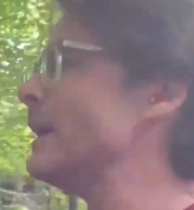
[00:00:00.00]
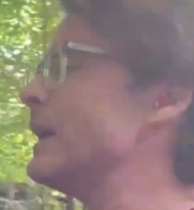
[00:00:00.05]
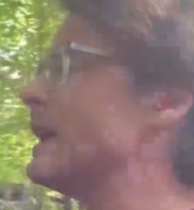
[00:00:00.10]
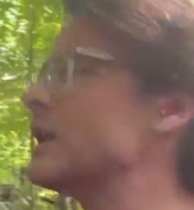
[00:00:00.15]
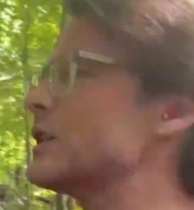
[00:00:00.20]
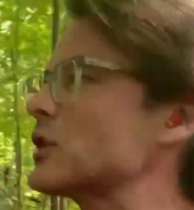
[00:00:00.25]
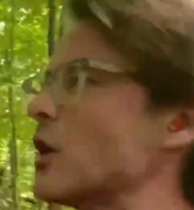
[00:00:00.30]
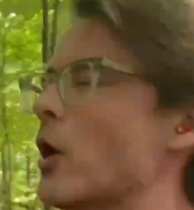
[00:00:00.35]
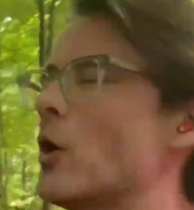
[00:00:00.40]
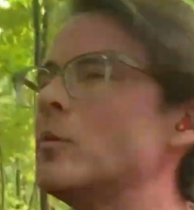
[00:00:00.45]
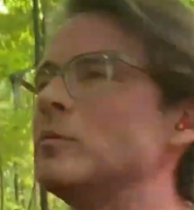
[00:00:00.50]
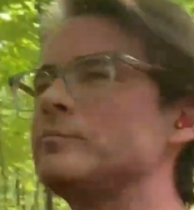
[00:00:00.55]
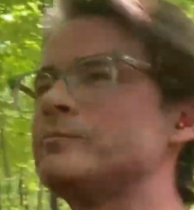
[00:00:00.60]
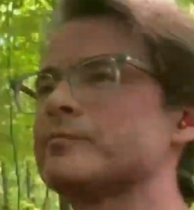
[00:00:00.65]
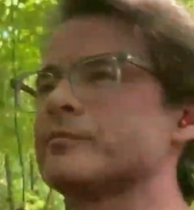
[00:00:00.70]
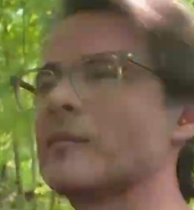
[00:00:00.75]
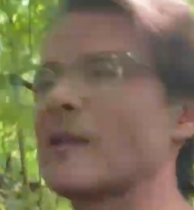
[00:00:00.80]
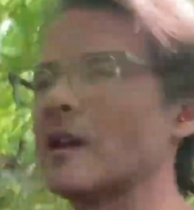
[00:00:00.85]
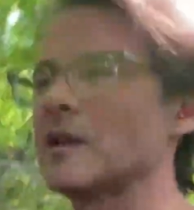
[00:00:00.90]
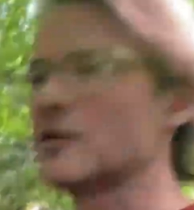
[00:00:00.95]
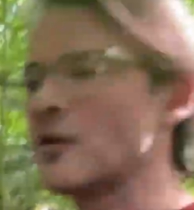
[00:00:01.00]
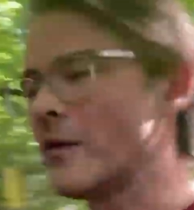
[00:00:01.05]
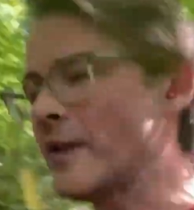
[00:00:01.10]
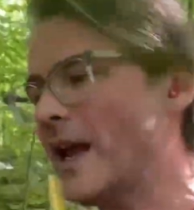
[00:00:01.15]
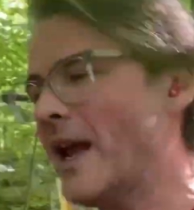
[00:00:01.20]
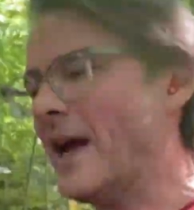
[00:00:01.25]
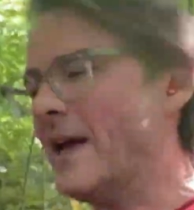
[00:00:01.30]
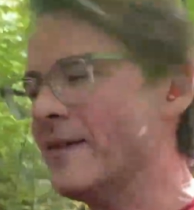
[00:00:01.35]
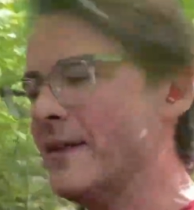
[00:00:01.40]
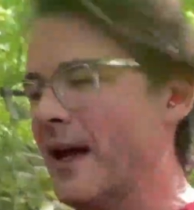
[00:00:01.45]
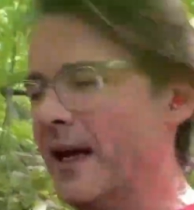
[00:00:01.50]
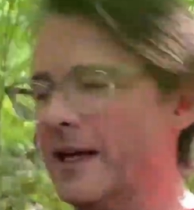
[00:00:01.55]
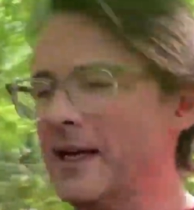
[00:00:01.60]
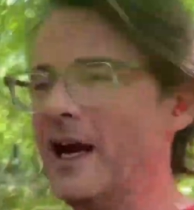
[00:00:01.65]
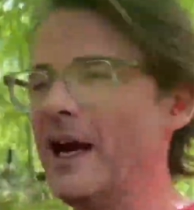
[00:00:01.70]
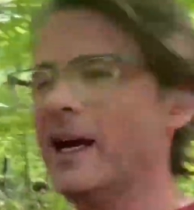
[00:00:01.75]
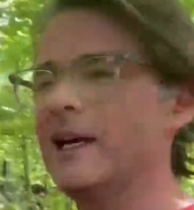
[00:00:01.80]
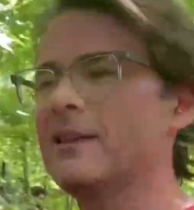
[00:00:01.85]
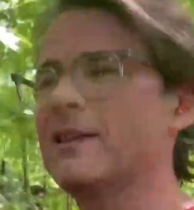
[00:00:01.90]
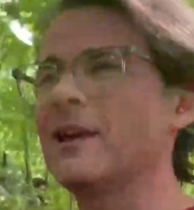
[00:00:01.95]
So they had that
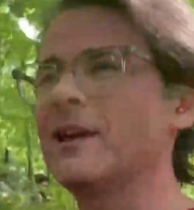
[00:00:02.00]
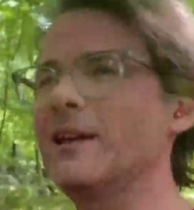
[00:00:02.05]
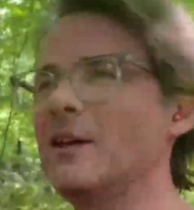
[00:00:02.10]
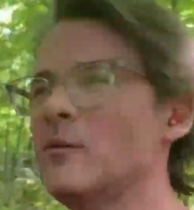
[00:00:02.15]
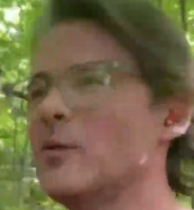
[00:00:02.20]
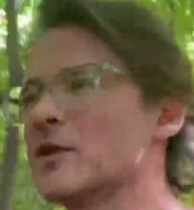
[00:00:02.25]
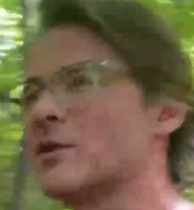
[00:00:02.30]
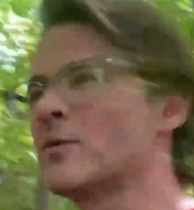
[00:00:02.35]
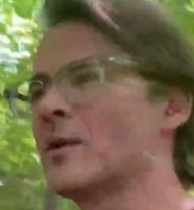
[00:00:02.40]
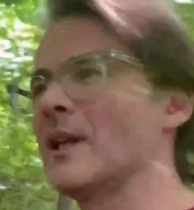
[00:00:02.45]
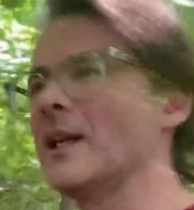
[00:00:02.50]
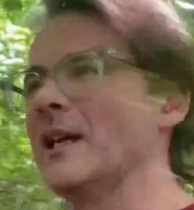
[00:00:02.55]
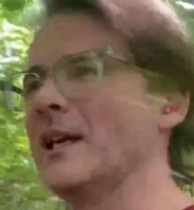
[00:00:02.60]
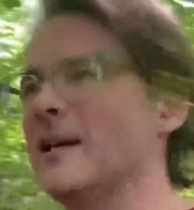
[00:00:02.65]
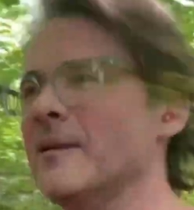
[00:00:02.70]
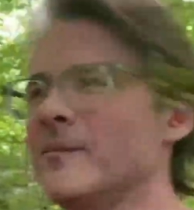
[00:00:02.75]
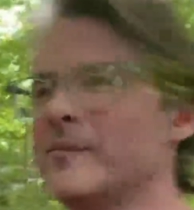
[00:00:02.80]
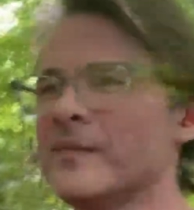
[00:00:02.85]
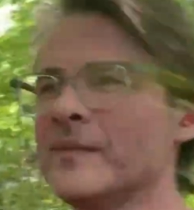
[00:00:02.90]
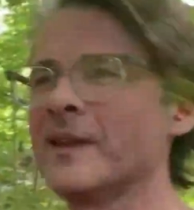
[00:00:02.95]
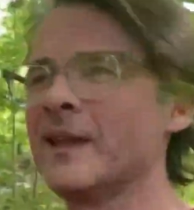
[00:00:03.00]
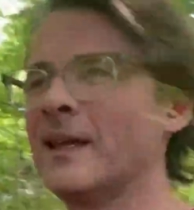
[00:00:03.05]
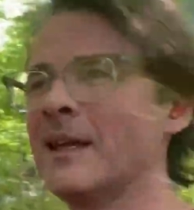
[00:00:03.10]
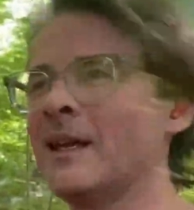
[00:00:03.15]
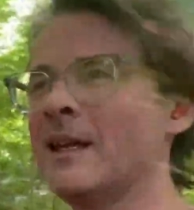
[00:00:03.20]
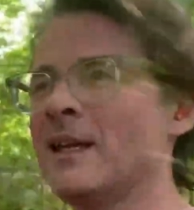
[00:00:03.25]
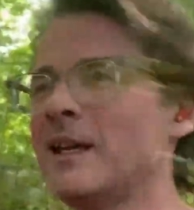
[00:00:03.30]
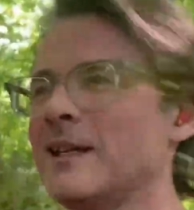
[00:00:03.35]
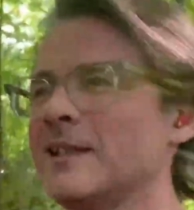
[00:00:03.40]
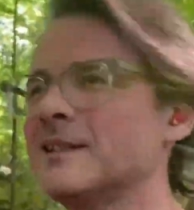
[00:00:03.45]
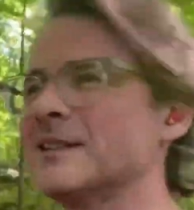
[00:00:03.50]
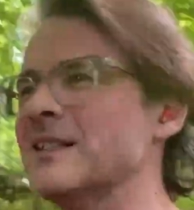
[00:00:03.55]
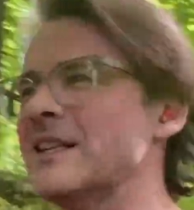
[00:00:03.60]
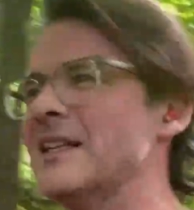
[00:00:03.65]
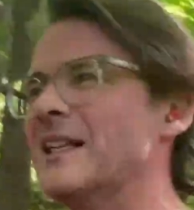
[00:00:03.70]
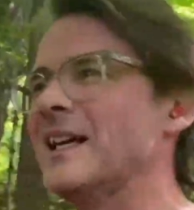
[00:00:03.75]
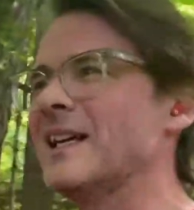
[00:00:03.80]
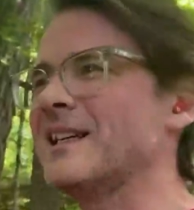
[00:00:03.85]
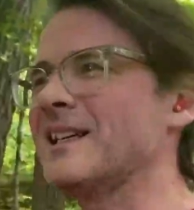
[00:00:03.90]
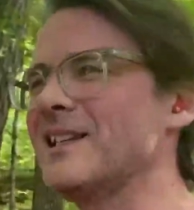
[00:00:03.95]
guy. It was really,
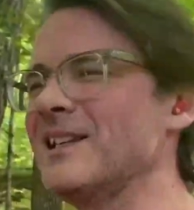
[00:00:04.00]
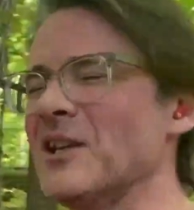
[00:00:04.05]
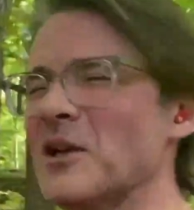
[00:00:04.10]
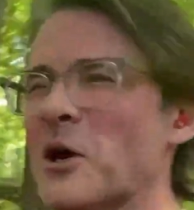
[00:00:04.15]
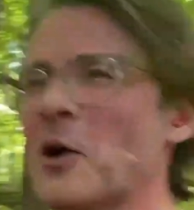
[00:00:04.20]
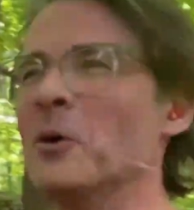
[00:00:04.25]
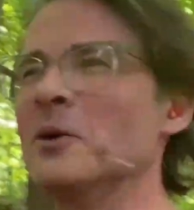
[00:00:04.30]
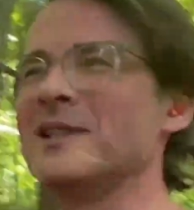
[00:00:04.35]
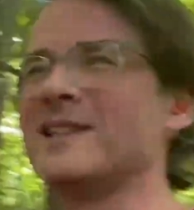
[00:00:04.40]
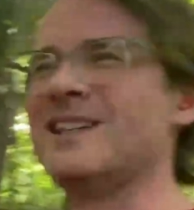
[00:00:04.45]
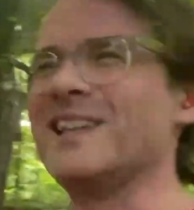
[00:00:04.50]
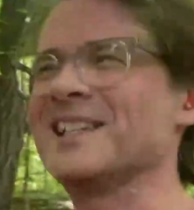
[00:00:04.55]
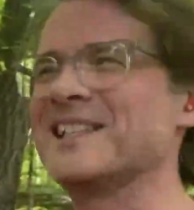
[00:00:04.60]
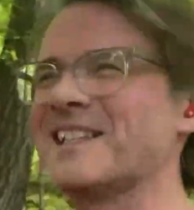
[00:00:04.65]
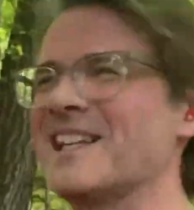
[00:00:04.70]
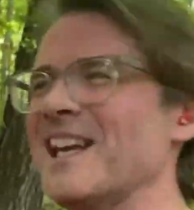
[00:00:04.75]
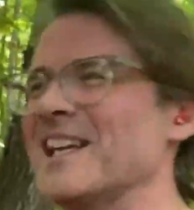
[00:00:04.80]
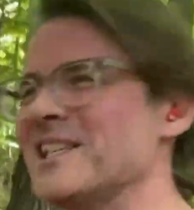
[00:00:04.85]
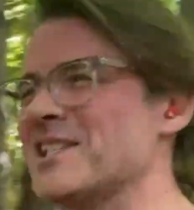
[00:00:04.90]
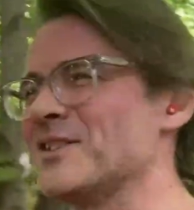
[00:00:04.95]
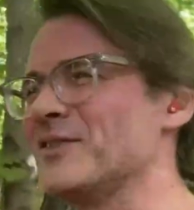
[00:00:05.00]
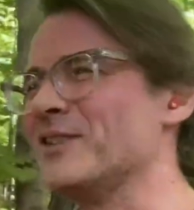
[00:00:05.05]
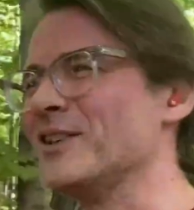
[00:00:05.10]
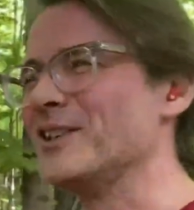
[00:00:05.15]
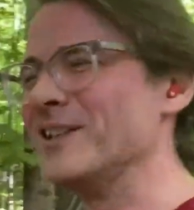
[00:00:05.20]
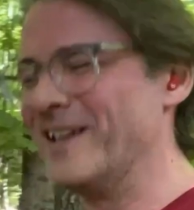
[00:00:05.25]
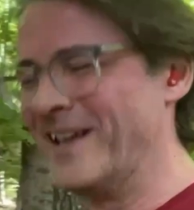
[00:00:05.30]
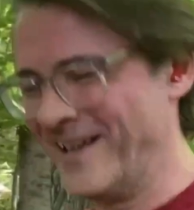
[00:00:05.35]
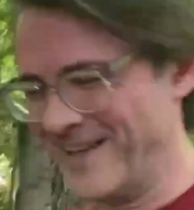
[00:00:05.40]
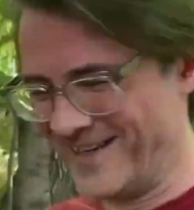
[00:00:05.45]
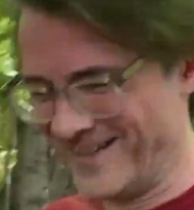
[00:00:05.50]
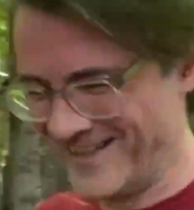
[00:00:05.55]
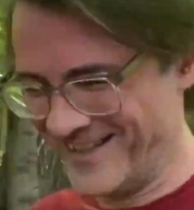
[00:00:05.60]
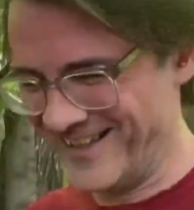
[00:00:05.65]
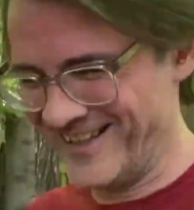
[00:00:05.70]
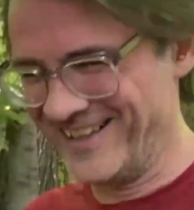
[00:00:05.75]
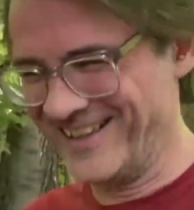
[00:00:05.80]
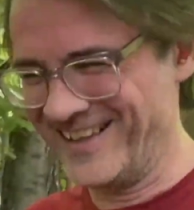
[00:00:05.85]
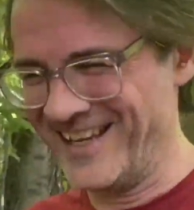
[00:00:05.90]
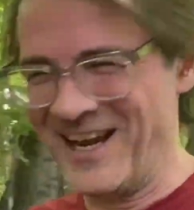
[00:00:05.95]
like, you know, distasteful.
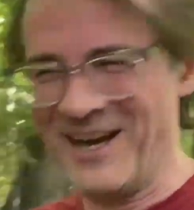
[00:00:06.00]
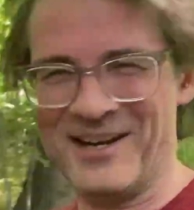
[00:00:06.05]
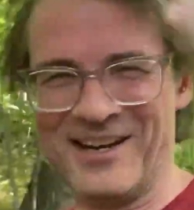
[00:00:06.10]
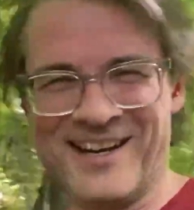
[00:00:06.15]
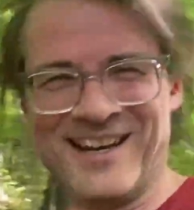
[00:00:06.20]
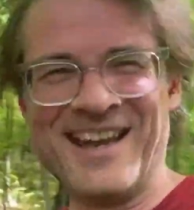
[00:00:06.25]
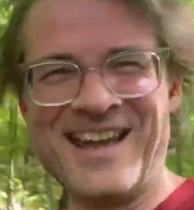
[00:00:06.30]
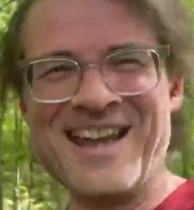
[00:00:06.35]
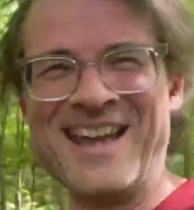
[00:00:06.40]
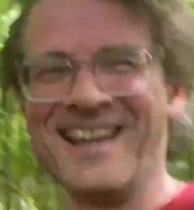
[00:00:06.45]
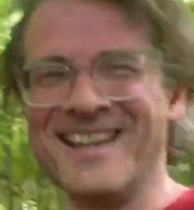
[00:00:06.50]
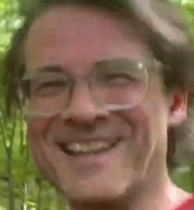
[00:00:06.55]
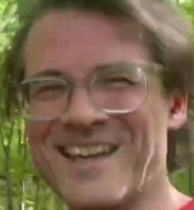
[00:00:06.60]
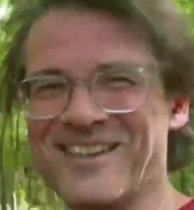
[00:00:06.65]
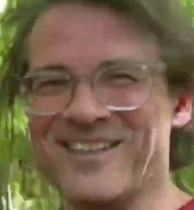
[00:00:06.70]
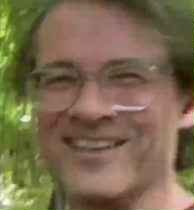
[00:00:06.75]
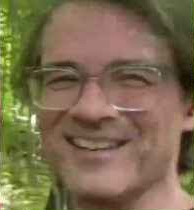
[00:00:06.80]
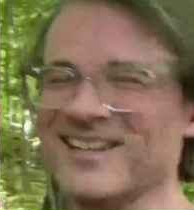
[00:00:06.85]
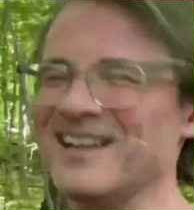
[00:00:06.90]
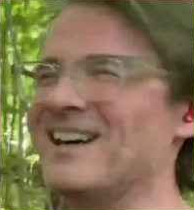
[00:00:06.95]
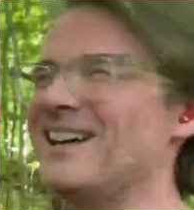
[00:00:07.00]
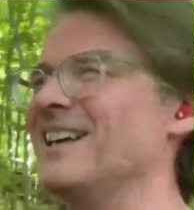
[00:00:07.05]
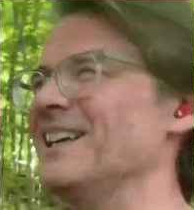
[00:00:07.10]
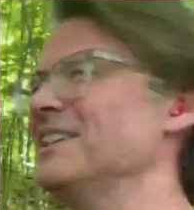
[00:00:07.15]
they were, ah,